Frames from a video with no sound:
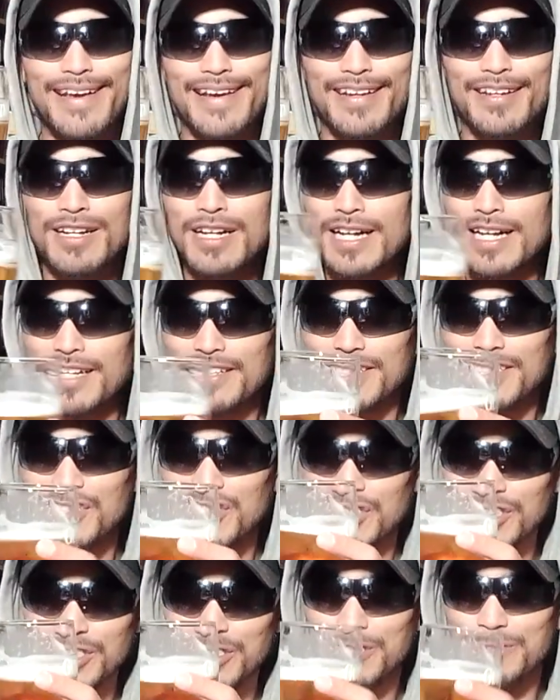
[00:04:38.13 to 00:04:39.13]
No,
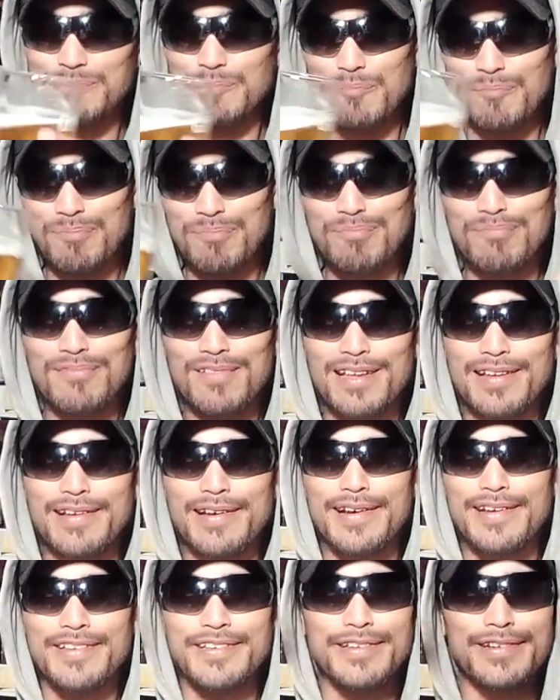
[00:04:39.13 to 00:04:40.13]
this is
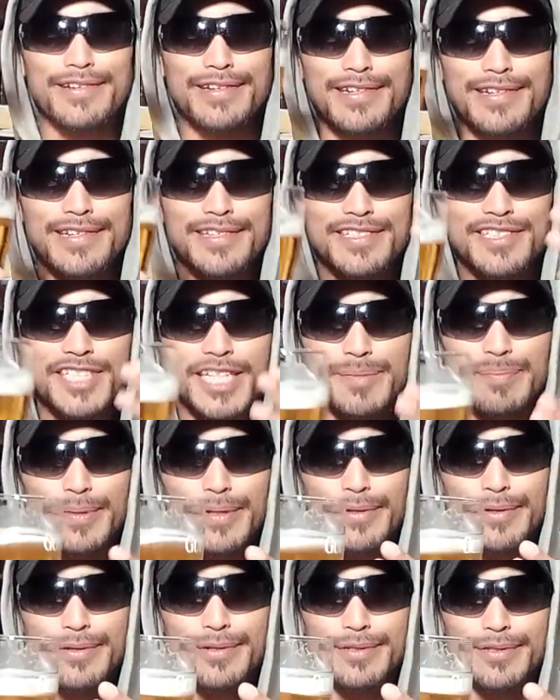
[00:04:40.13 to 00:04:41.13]
your
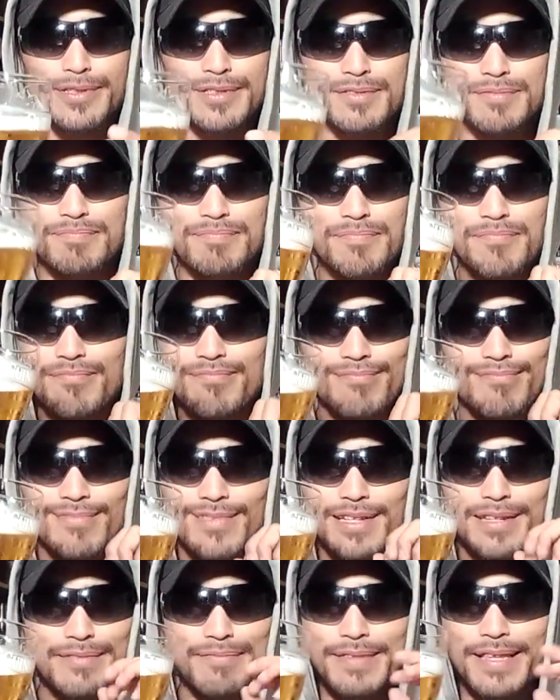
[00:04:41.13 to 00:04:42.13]
typical
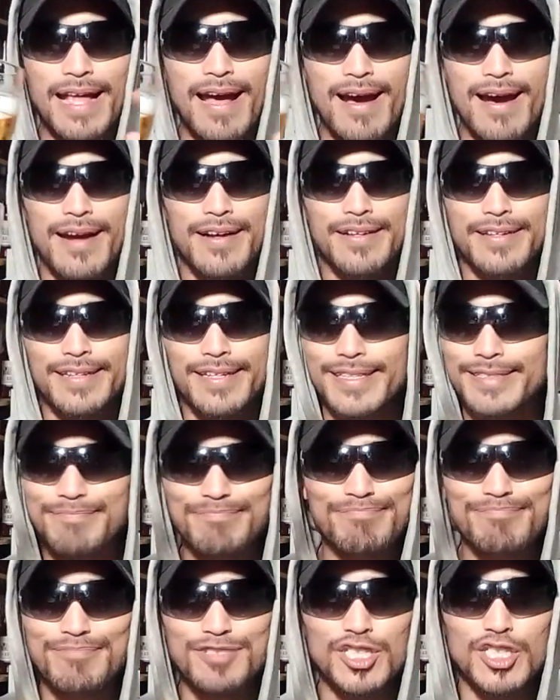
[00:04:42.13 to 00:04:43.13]

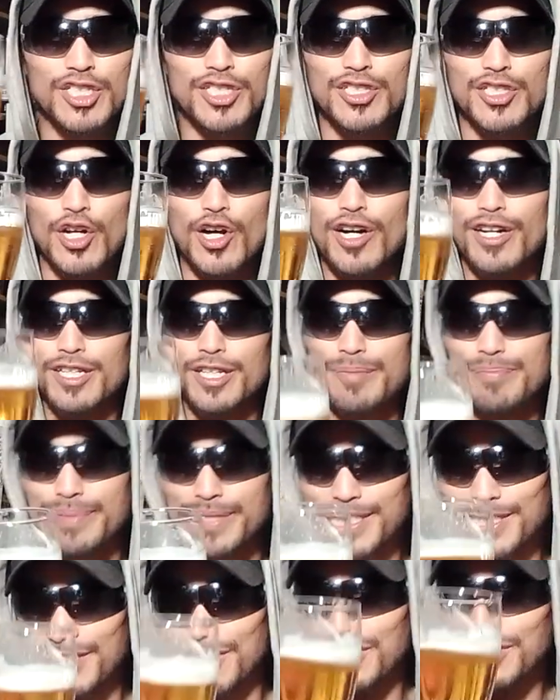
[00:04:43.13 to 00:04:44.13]
lager style of
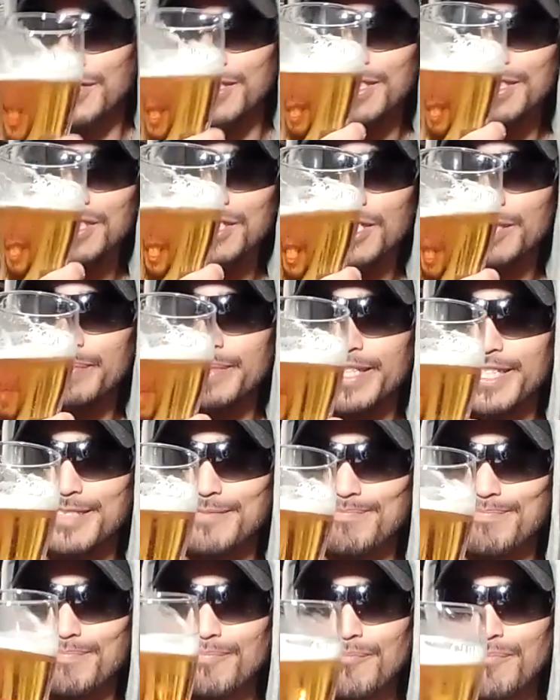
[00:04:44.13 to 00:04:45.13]
beers, guys. I
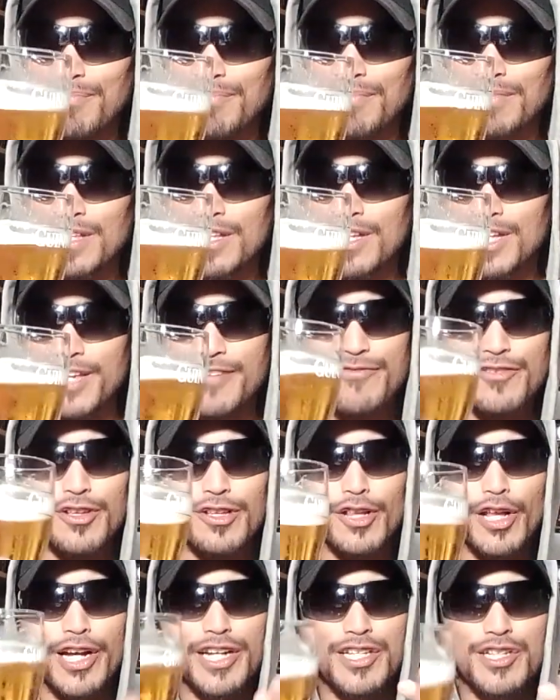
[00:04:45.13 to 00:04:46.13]
mean, if
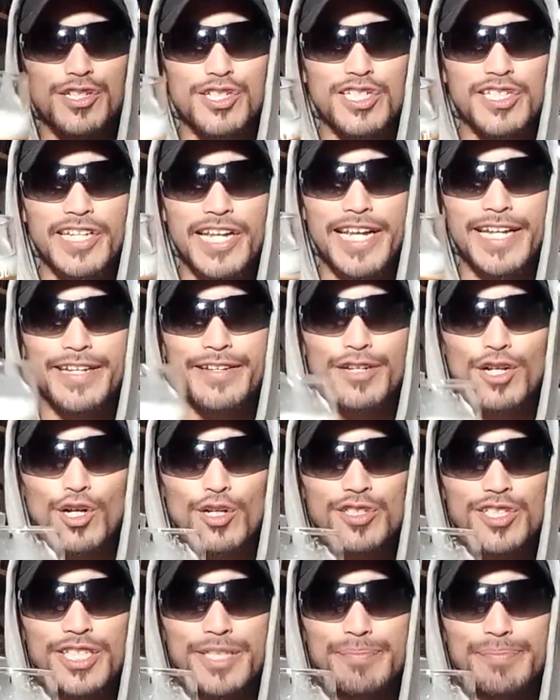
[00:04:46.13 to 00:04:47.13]
you like your standard
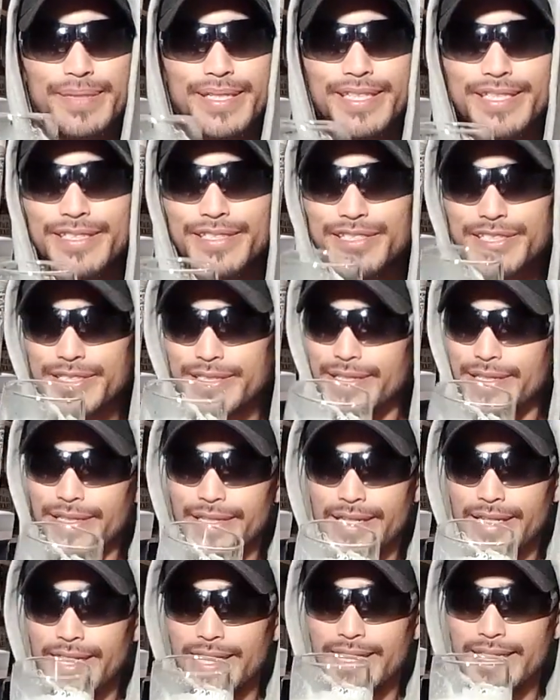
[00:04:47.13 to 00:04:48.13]
Aussie beers,
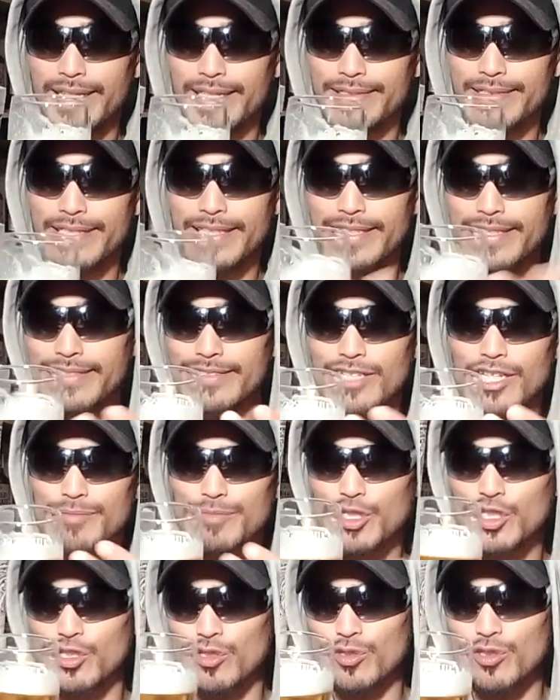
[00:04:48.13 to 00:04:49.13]
then
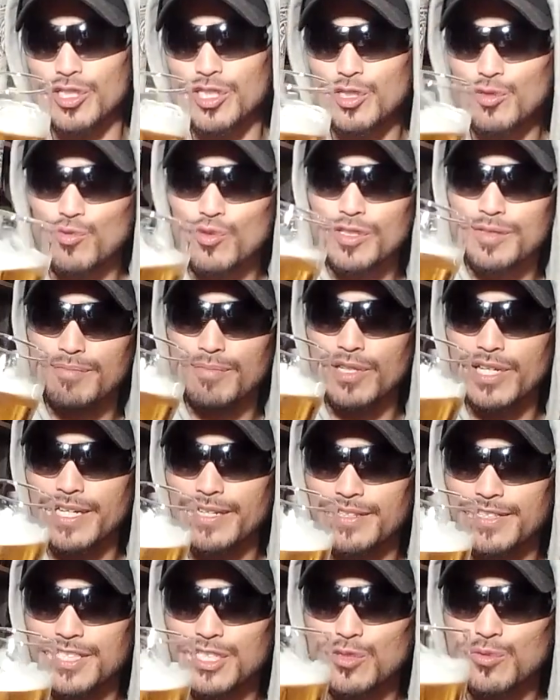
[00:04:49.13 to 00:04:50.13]
I'm sure you wouldn't
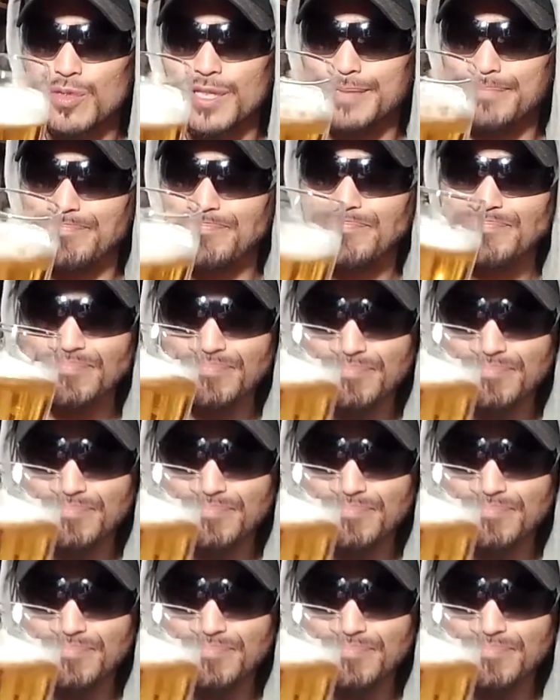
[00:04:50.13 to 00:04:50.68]
mind this one.